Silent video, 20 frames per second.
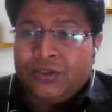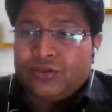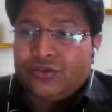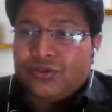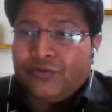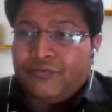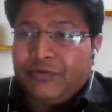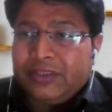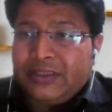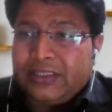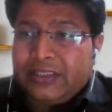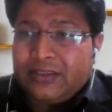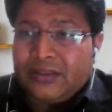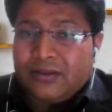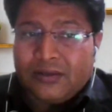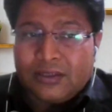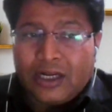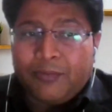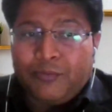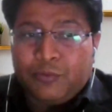So, with
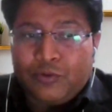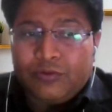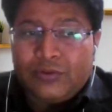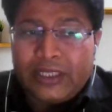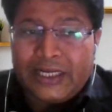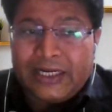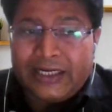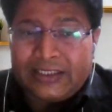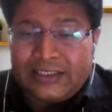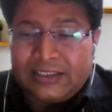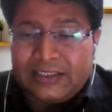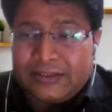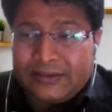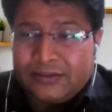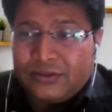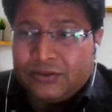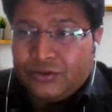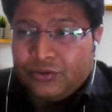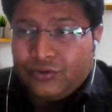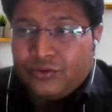up to that,
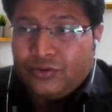you,